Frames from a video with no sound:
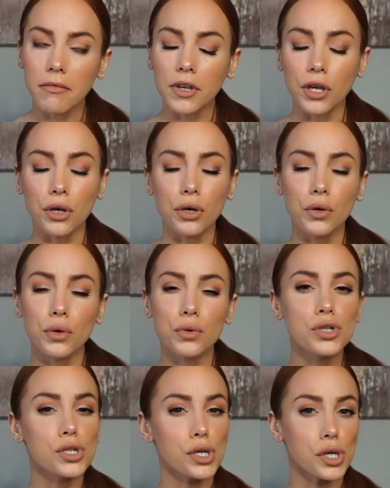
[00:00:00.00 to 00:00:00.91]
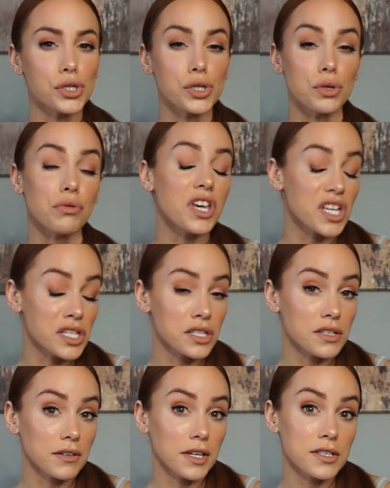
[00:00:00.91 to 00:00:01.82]
you should do
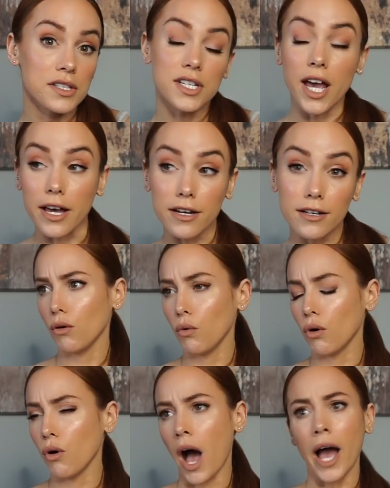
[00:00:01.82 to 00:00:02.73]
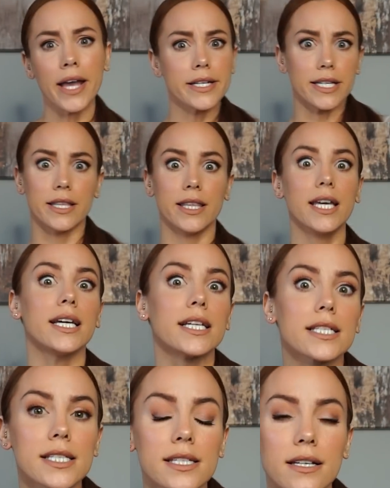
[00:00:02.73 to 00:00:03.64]
this instead. Well, I did
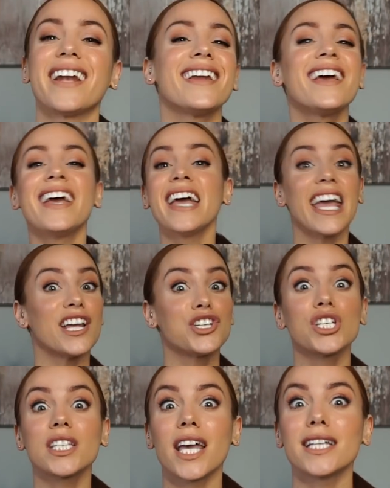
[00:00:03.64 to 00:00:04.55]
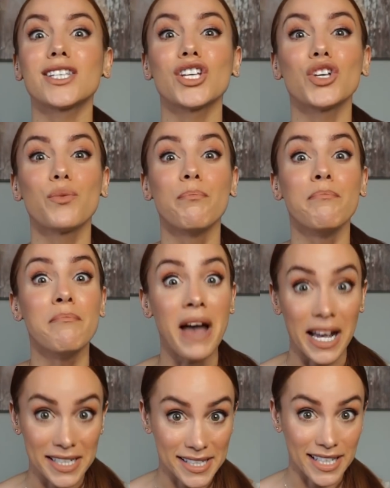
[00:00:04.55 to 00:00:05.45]
this. And it just gets
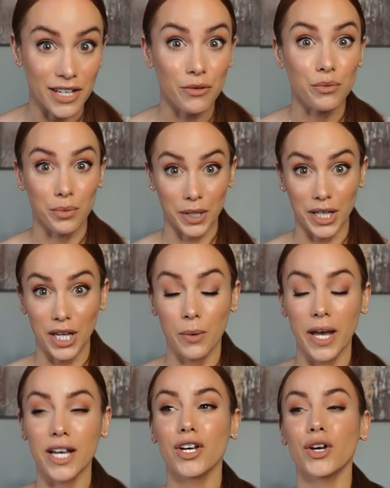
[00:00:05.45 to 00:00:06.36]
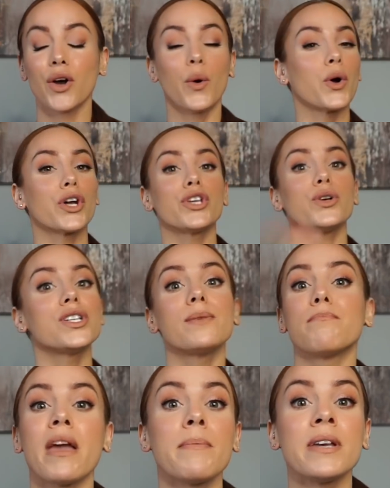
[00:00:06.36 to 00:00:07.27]
messy really quick. Or
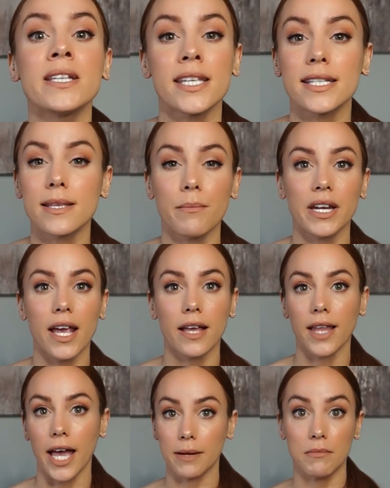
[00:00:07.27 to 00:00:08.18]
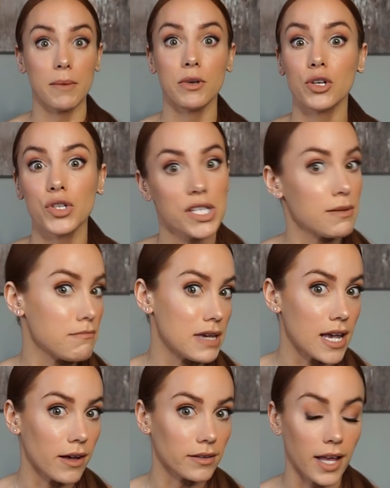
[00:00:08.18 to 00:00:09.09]
you'll maybe see somebody online. Maybe you'll see
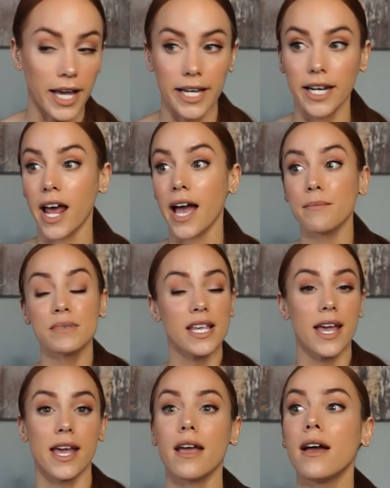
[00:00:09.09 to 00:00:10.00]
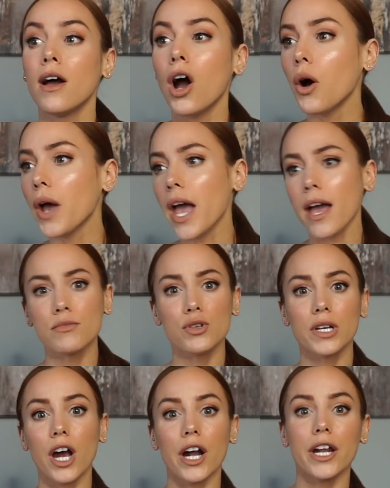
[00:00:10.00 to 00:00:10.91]
me online and I'm saying, oh, hey, I'm
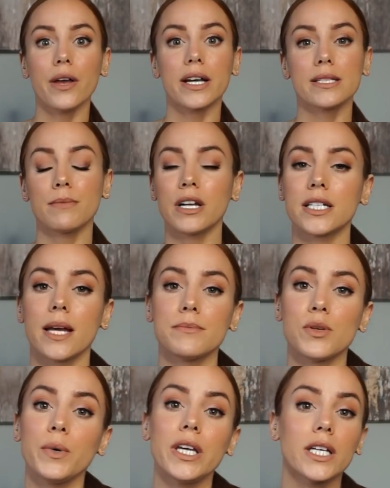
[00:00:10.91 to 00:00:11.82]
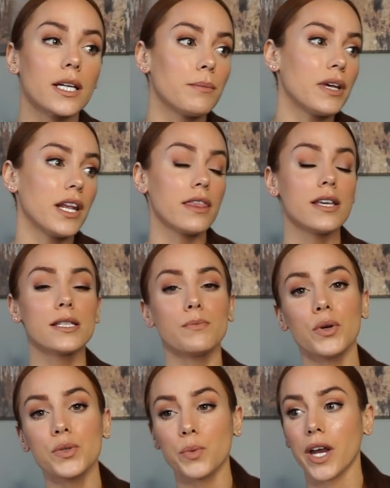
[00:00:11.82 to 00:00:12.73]
doing cardio X amount of times a week and I'm eating this
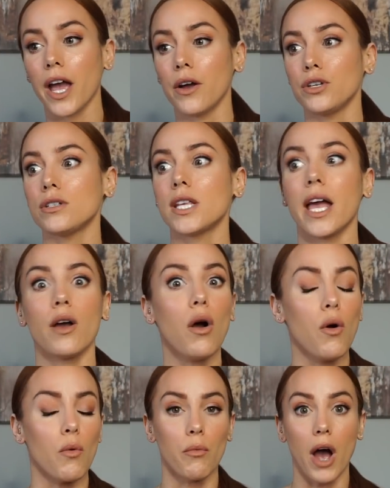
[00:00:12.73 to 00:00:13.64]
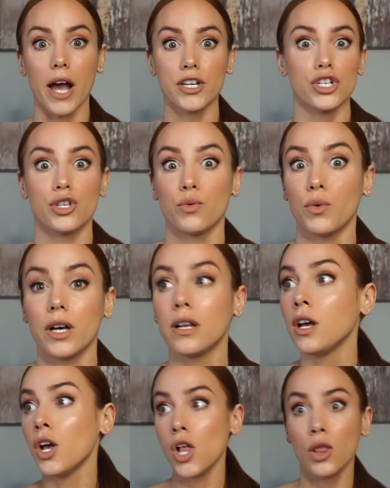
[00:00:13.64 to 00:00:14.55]
post-workout. And you say, oh, I should do what
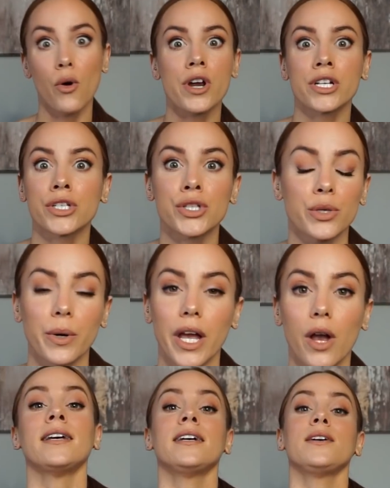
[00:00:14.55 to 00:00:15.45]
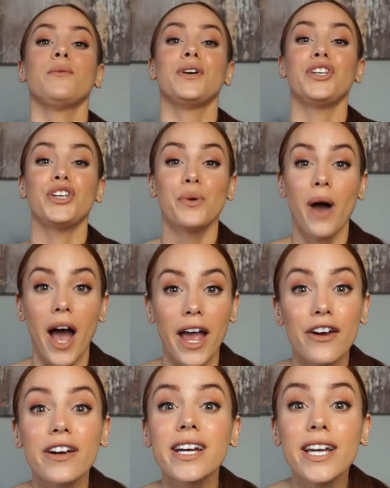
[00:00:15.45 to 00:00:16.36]
Lauren's doing. When you
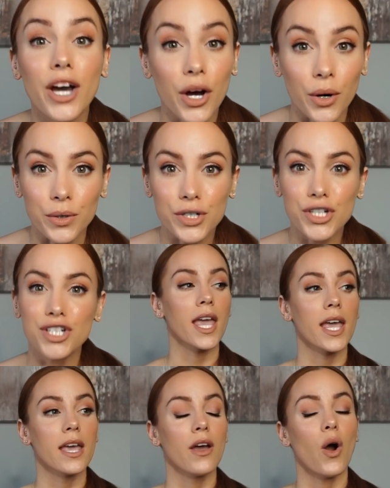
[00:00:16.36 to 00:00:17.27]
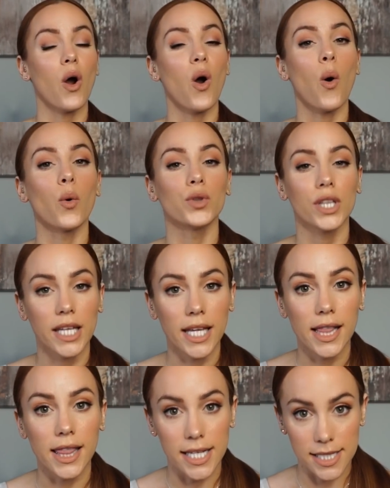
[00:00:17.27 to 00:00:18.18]
hire a coach,
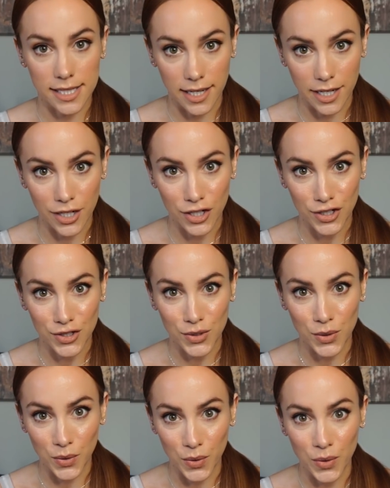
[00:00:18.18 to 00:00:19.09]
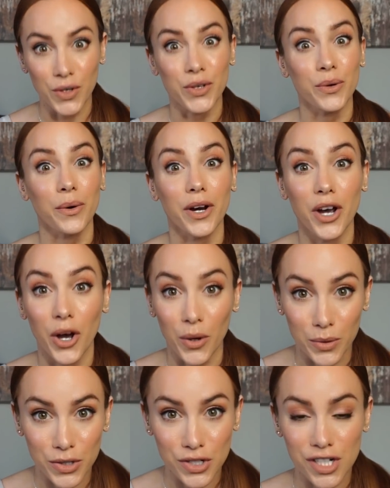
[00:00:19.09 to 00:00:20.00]
only listen to your
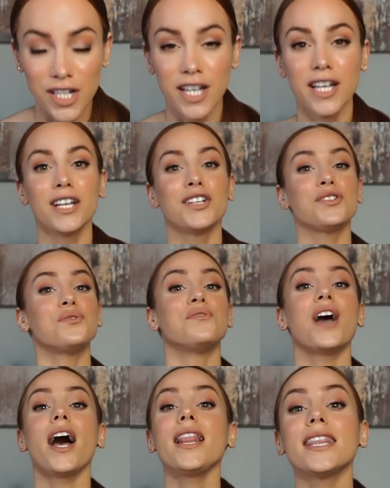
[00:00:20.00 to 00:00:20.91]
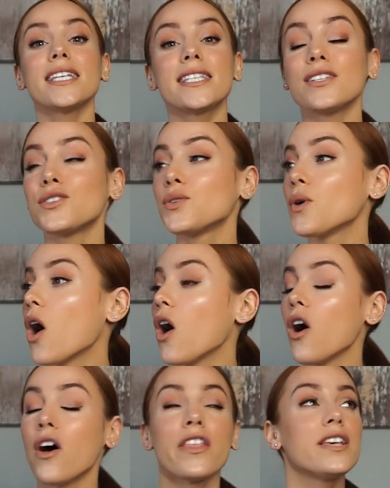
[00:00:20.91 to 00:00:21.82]
coach. Do not listen to
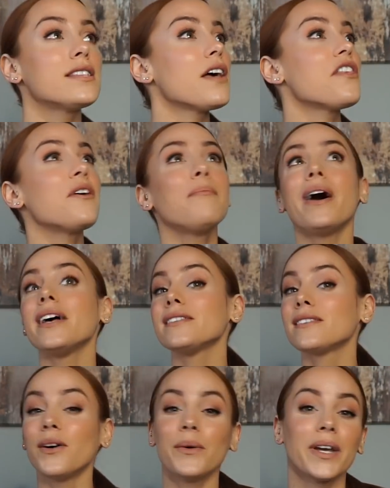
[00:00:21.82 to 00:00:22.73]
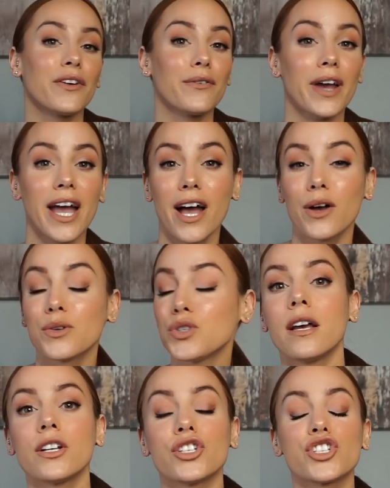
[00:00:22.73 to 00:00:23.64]
all this other buzz going
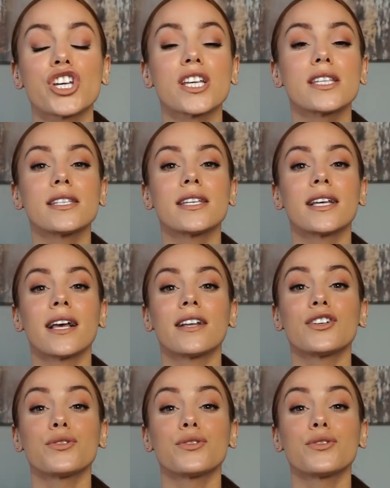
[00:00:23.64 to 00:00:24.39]
around. Just